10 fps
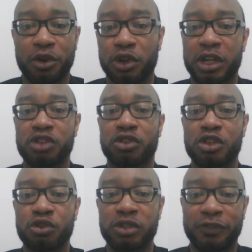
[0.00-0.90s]
You can either
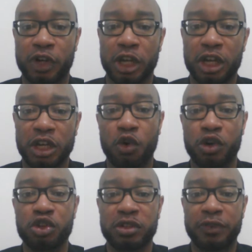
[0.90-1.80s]
use it for good
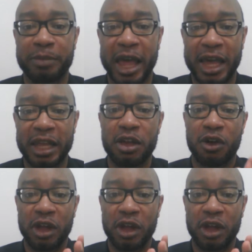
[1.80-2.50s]
or use it for bad.